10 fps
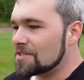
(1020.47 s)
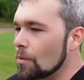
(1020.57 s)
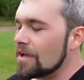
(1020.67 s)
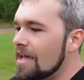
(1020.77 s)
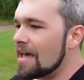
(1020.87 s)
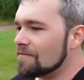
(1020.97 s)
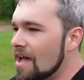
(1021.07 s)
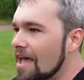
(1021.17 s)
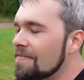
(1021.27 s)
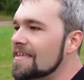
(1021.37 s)
So we have
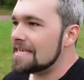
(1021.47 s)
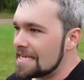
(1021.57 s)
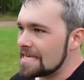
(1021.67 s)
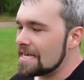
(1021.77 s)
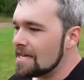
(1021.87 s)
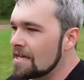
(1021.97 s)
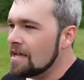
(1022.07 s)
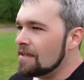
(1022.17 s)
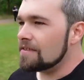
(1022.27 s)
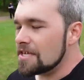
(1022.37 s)
gotten E,
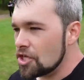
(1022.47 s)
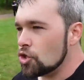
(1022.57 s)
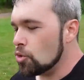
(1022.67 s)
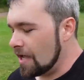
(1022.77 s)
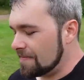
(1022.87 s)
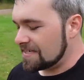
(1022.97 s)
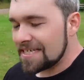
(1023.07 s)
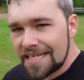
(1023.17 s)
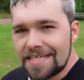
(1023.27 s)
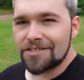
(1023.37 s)
the U, and the
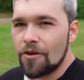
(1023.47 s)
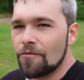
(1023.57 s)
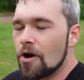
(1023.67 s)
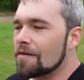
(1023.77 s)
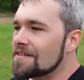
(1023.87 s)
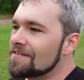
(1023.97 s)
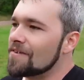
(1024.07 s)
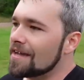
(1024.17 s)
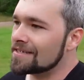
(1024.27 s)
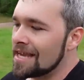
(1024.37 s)
T so far in this
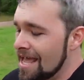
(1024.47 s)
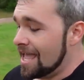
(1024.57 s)
event,